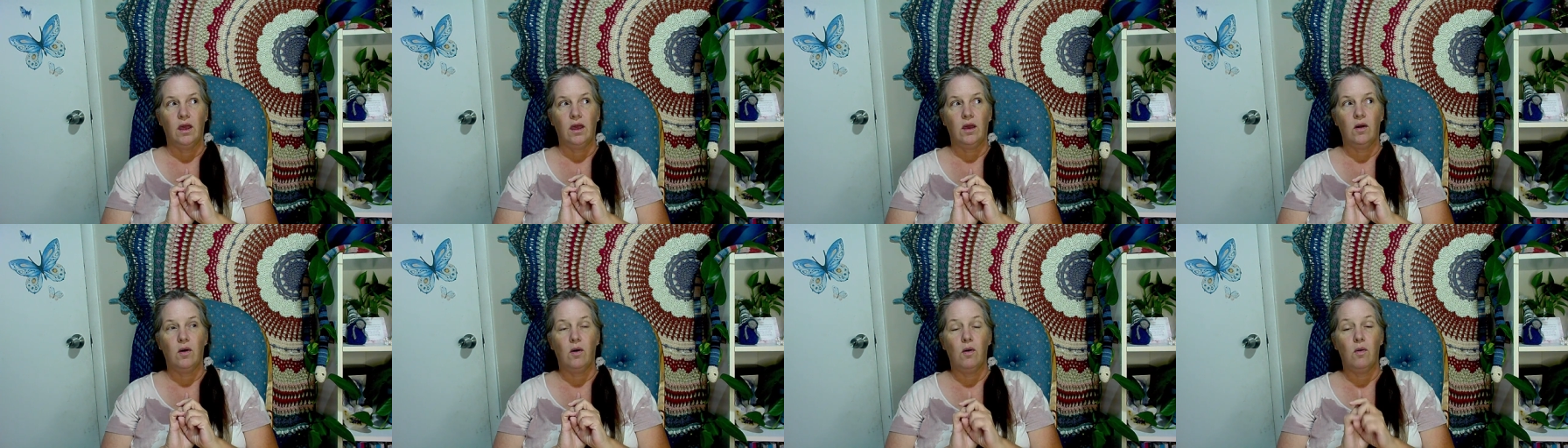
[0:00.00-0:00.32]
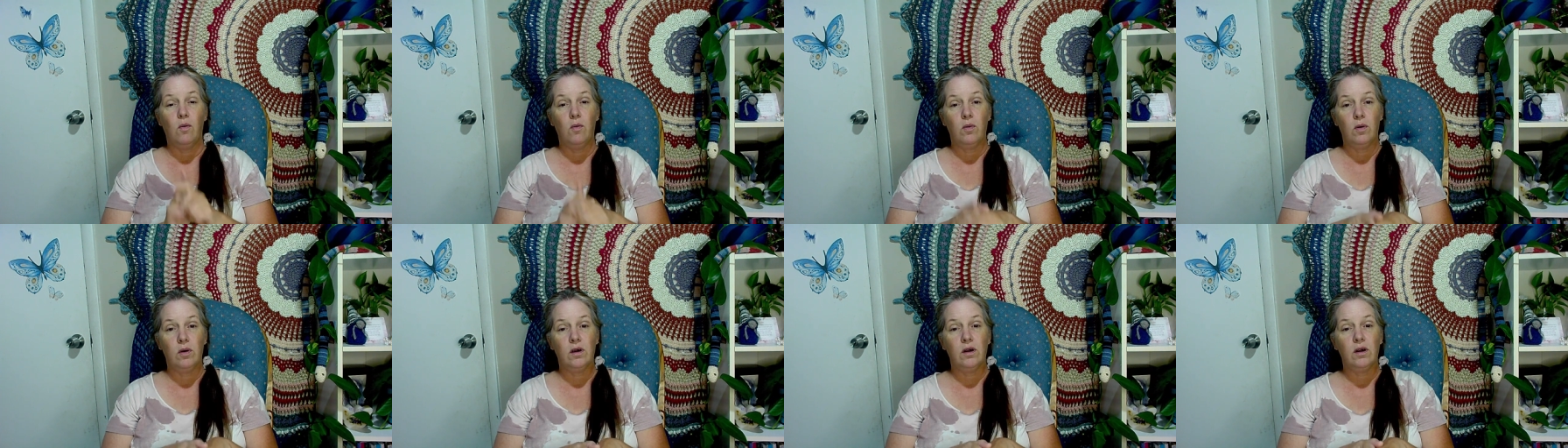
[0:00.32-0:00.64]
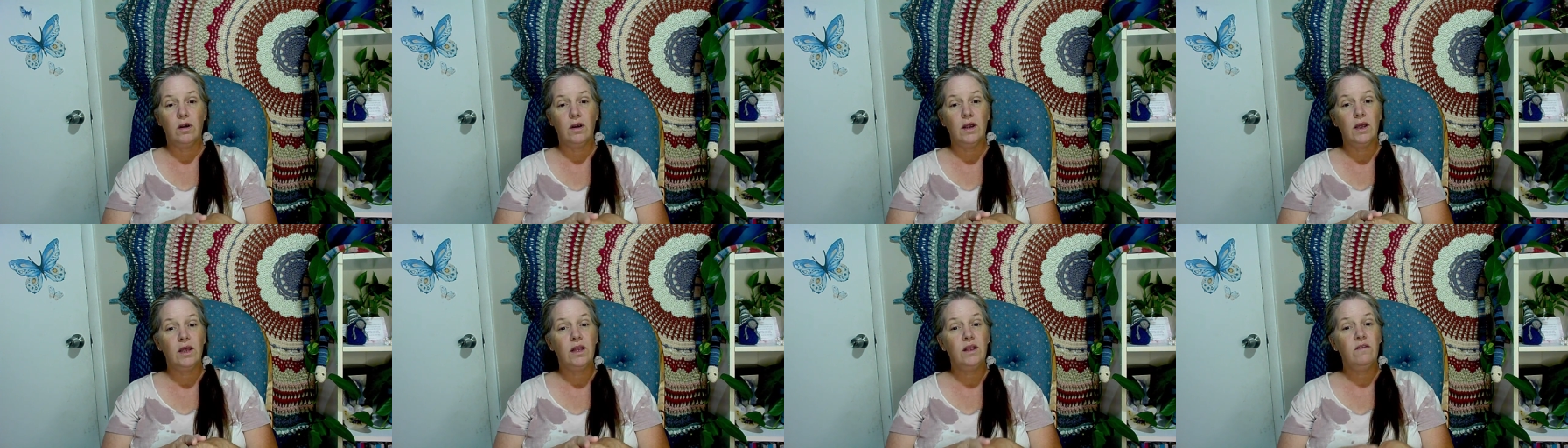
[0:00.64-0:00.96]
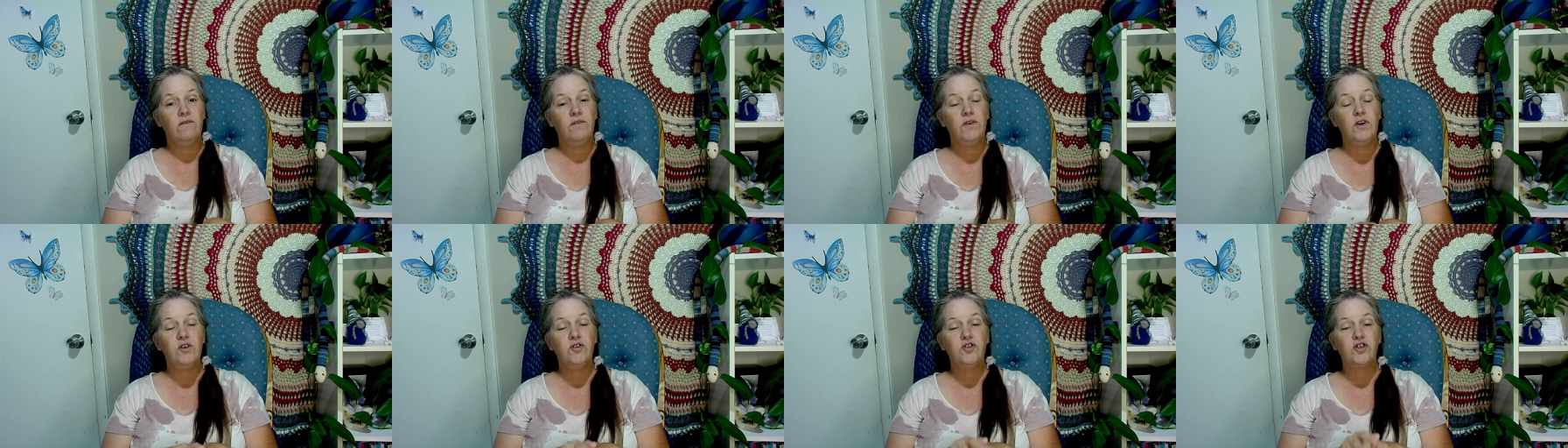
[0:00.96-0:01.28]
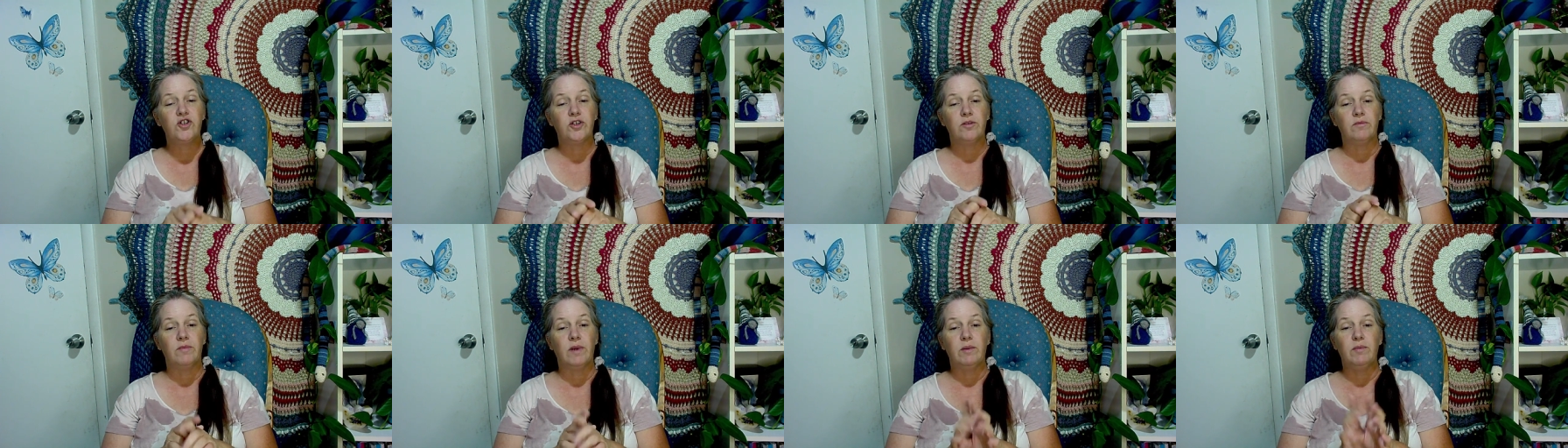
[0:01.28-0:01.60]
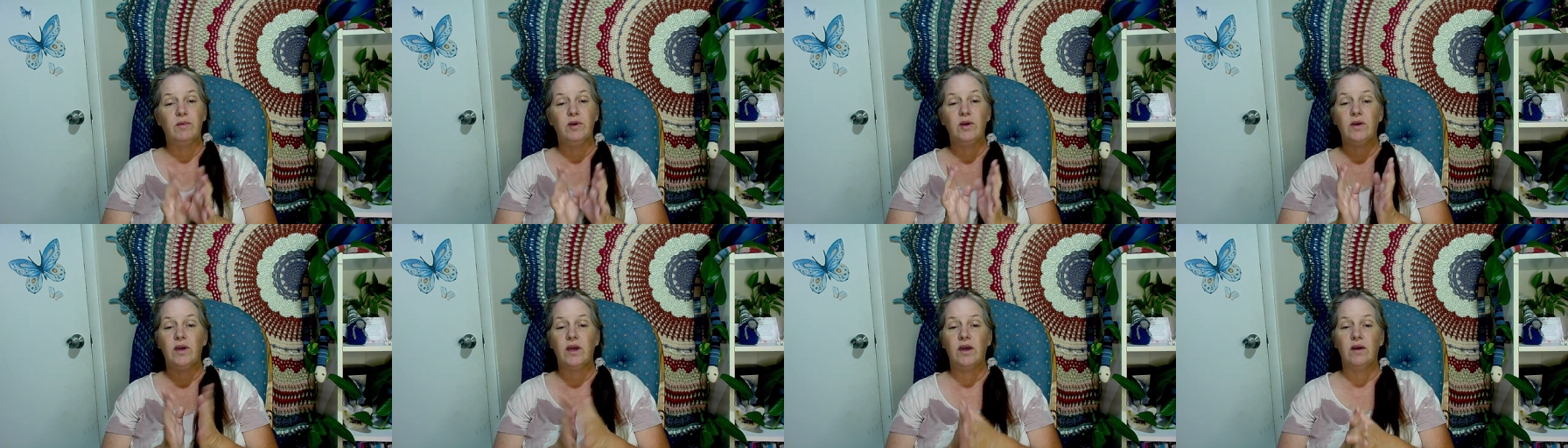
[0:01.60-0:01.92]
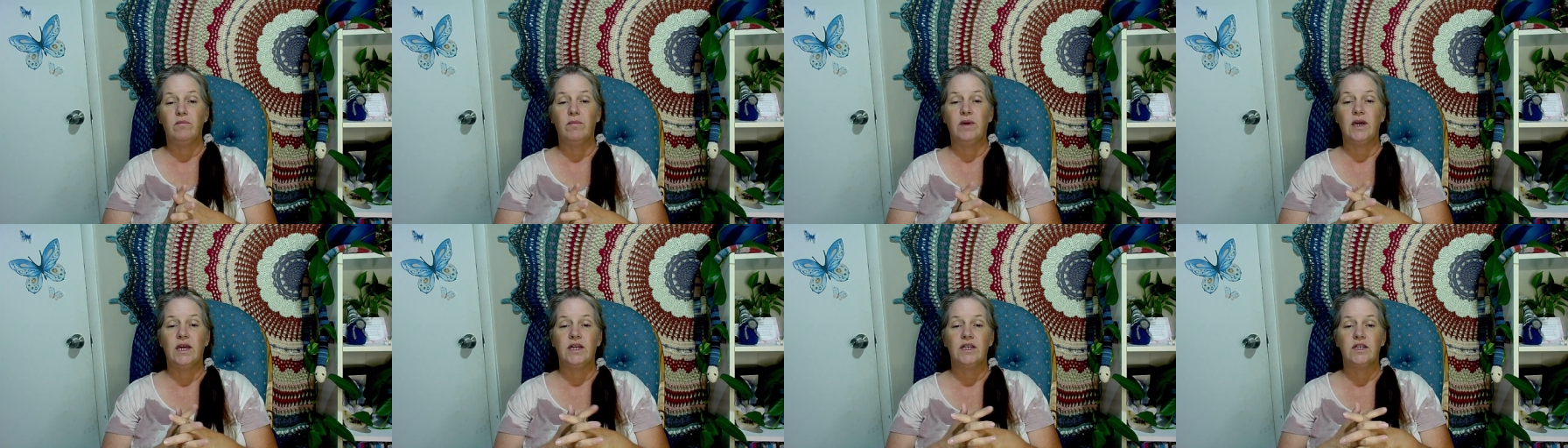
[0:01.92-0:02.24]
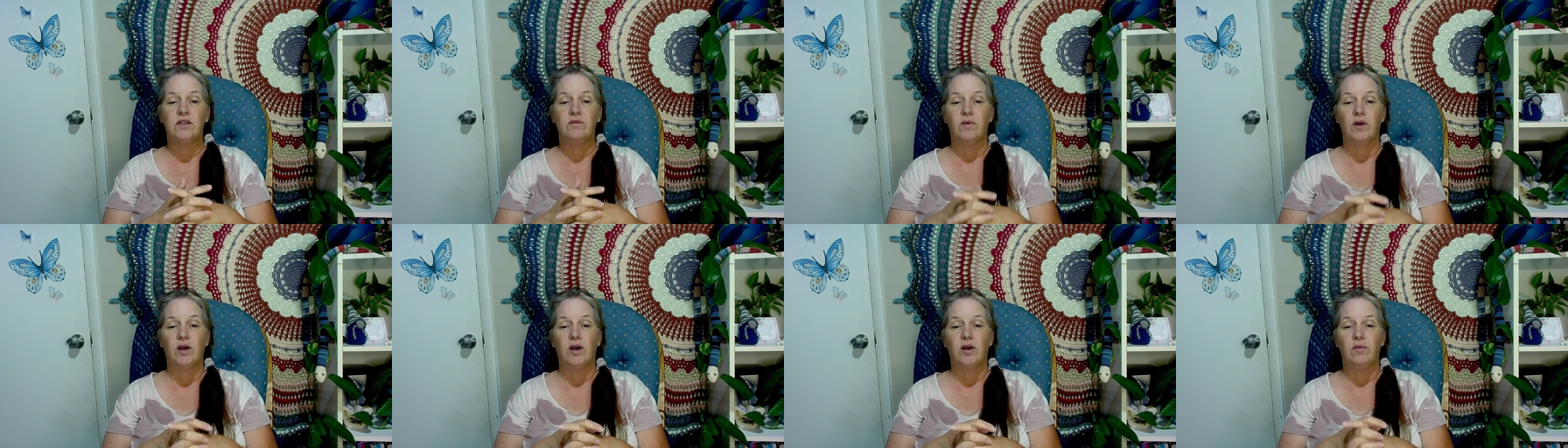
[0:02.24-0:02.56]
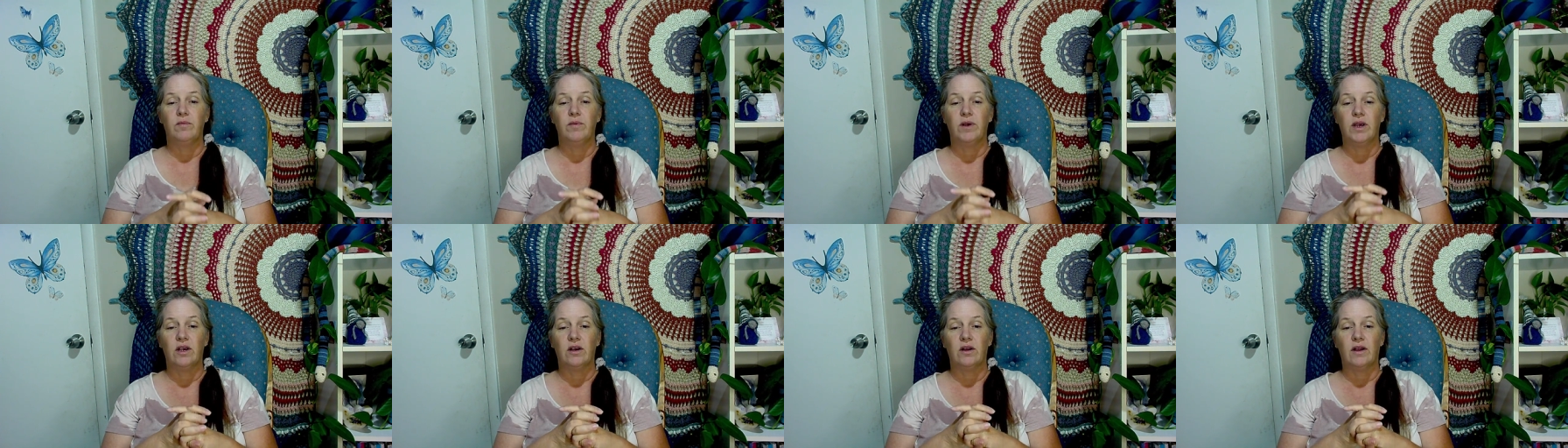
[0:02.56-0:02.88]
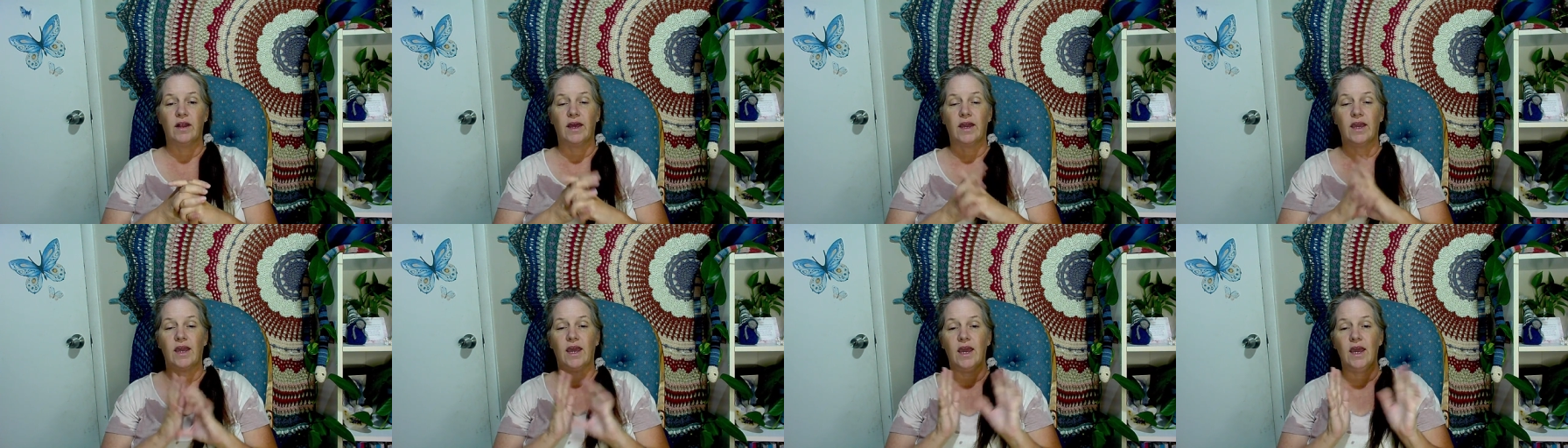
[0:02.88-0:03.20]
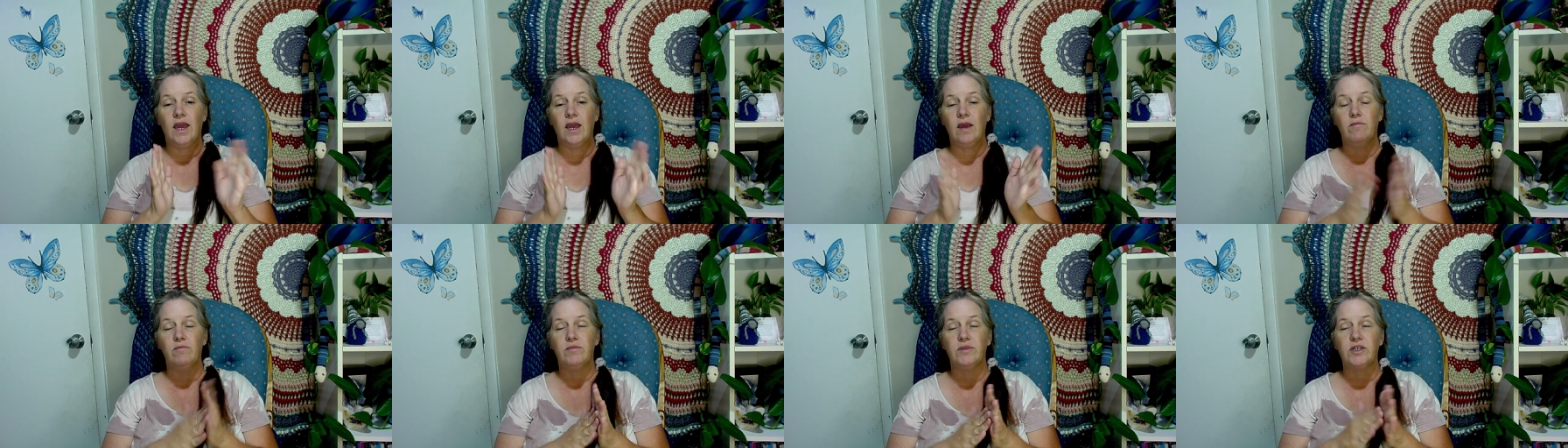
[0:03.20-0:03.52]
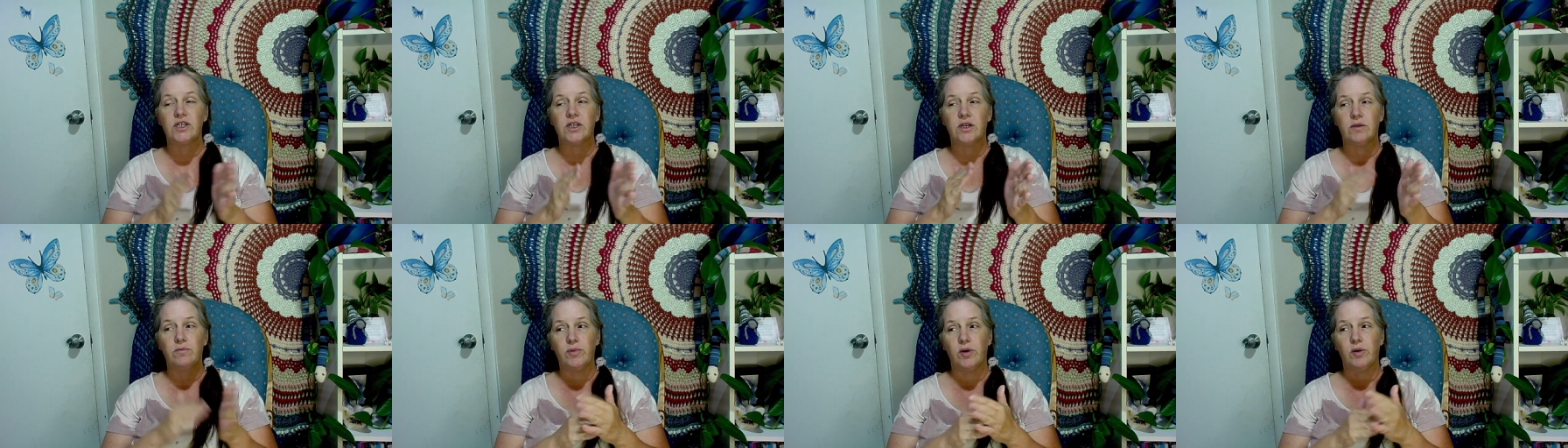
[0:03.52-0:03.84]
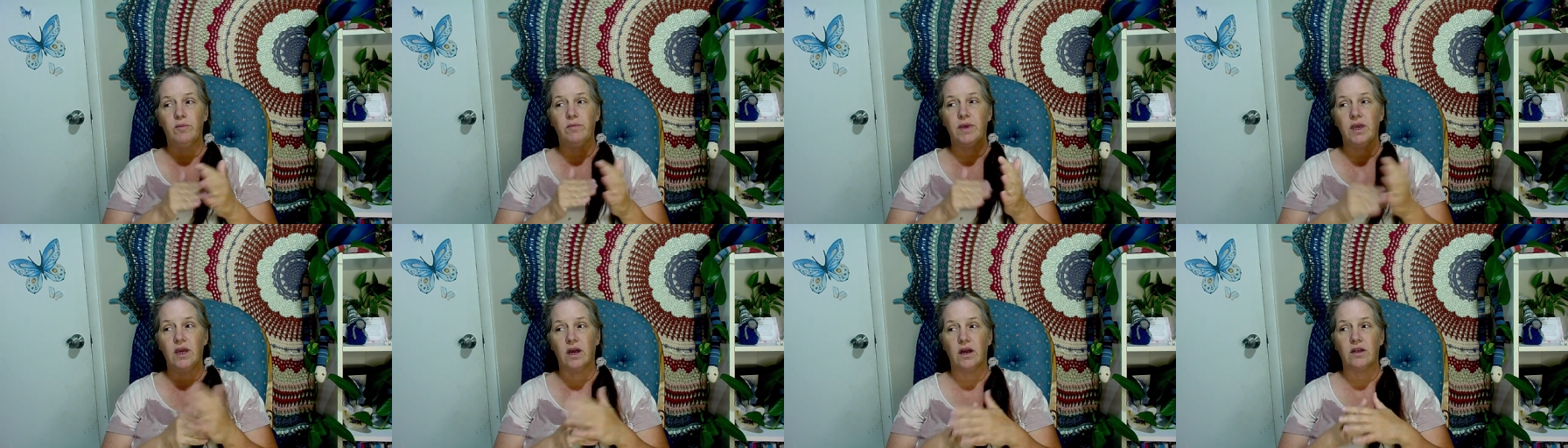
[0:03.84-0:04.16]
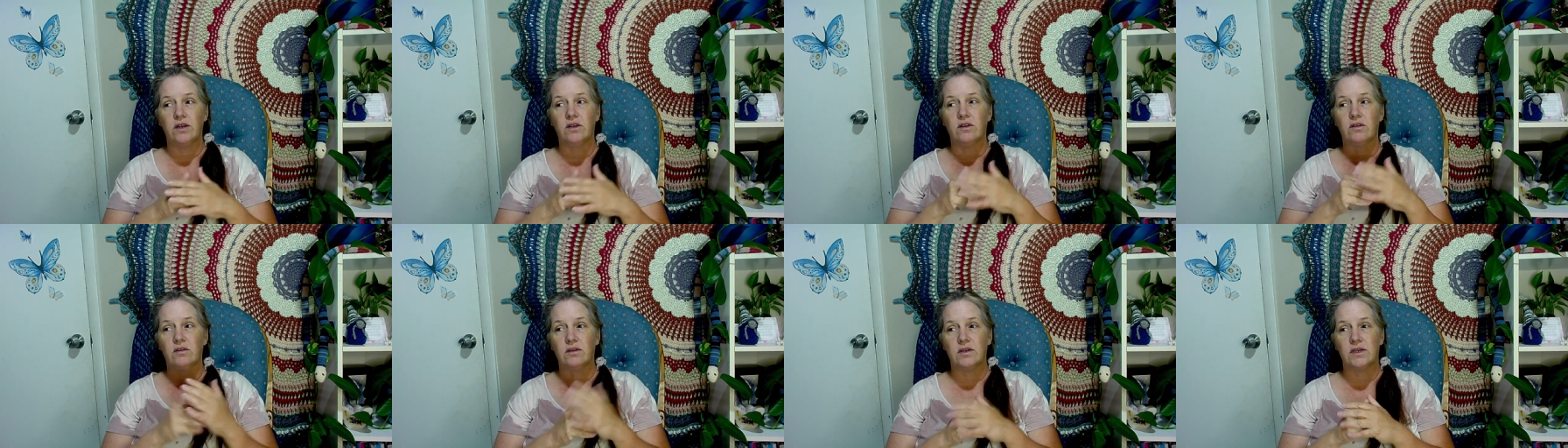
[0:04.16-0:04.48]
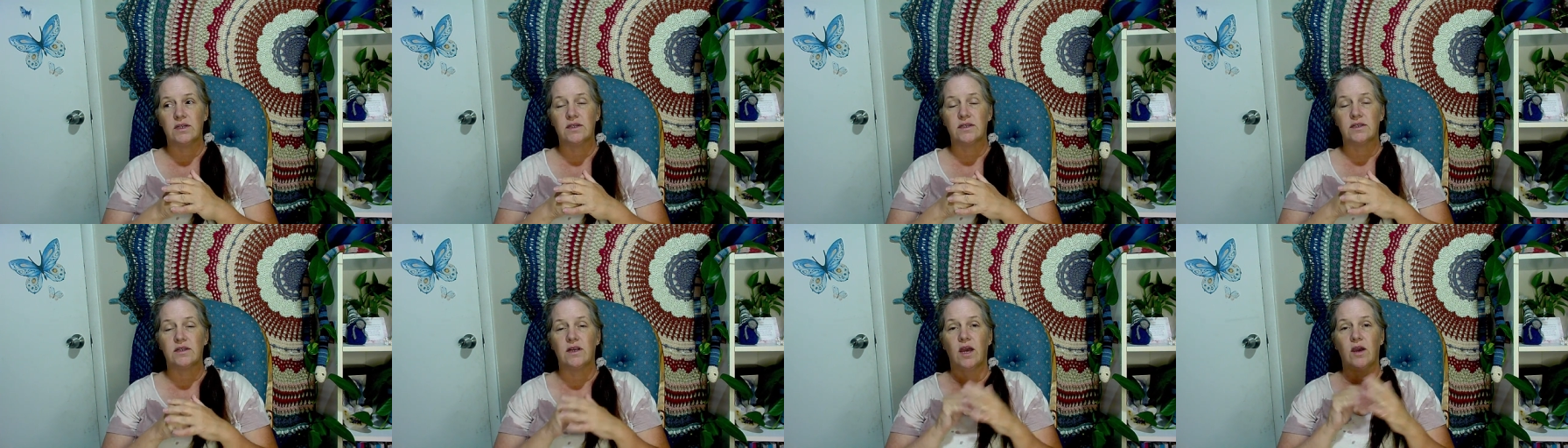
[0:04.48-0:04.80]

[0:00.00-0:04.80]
Or in the future, maybe you can't make it tomorrow, but you're like, hey, Michele, put me on your list.